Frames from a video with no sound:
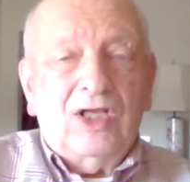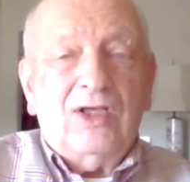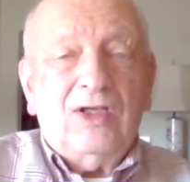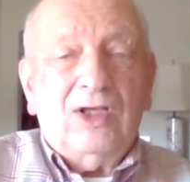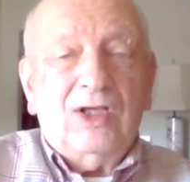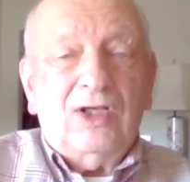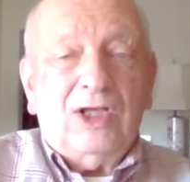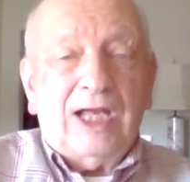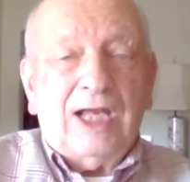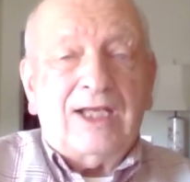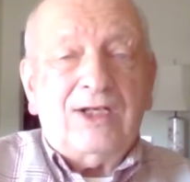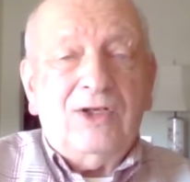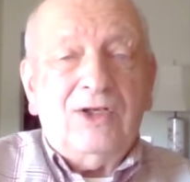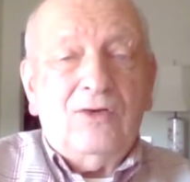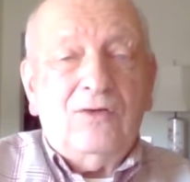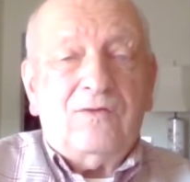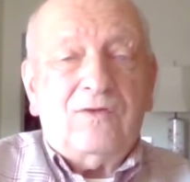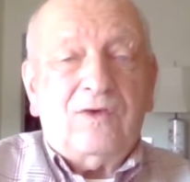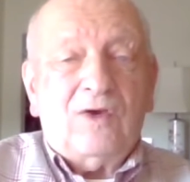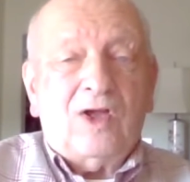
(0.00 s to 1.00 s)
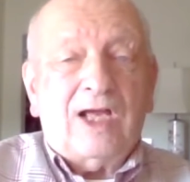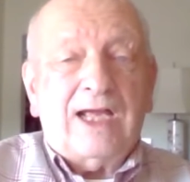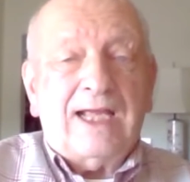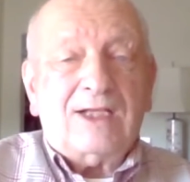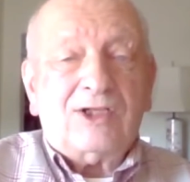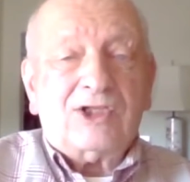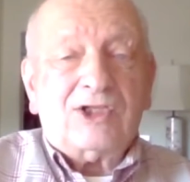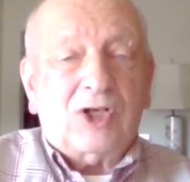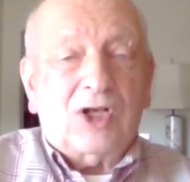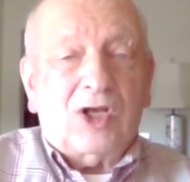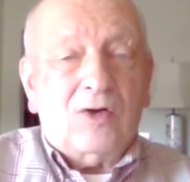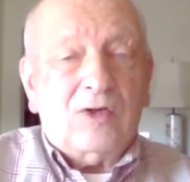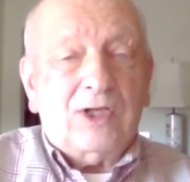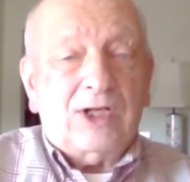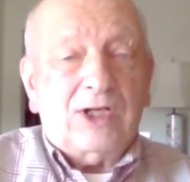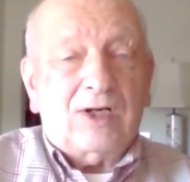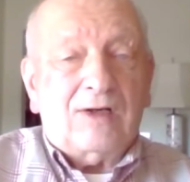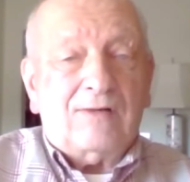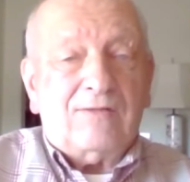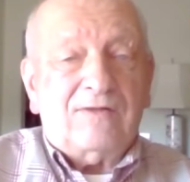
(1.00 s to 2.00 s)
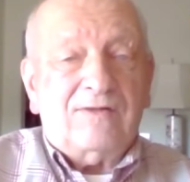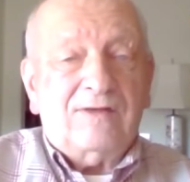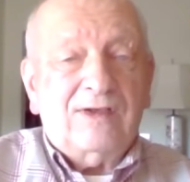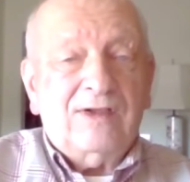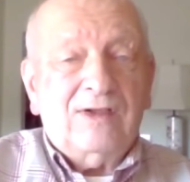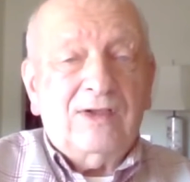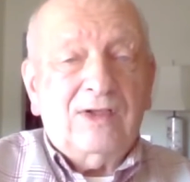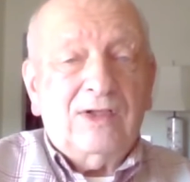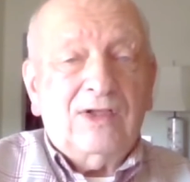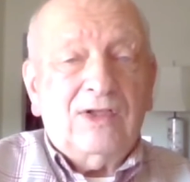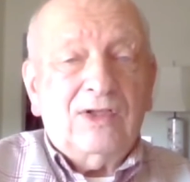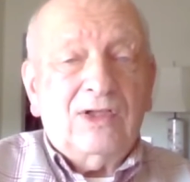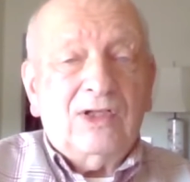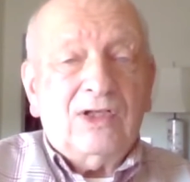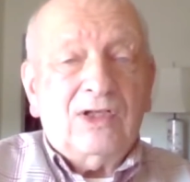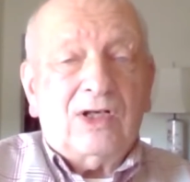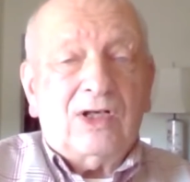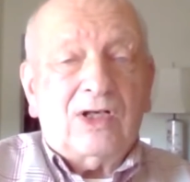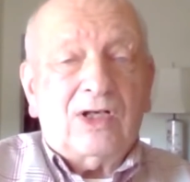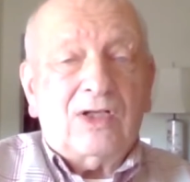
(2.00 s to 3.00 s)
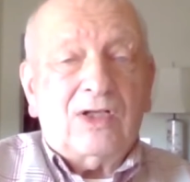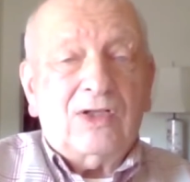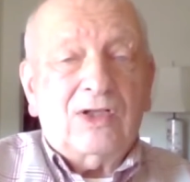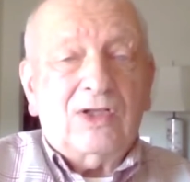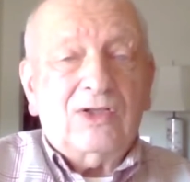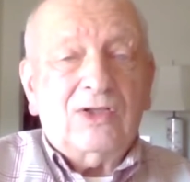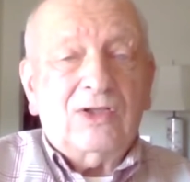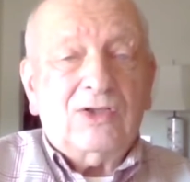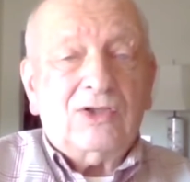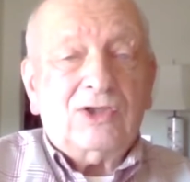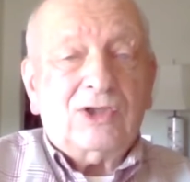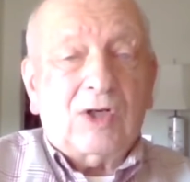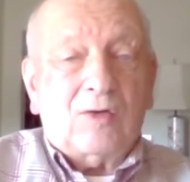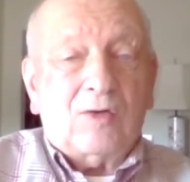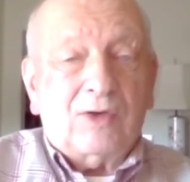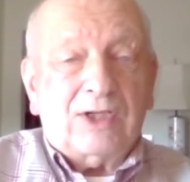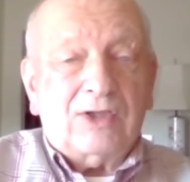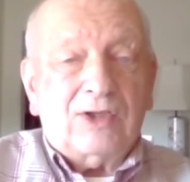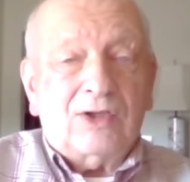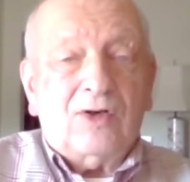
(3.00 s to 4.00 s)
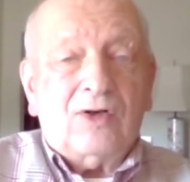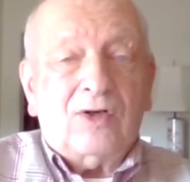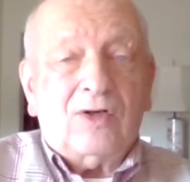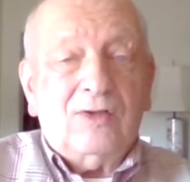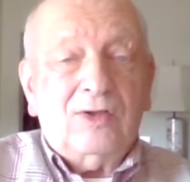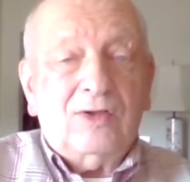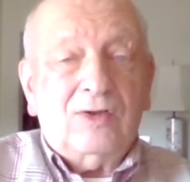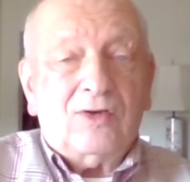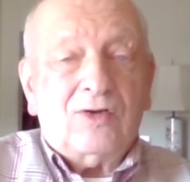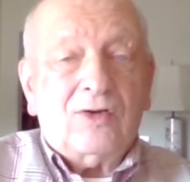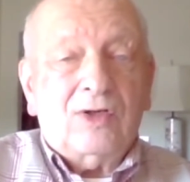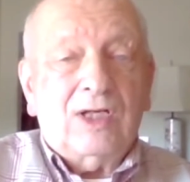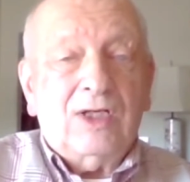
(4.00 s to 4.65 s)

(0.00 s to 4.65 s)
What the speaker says: can you fly it slow enough so that your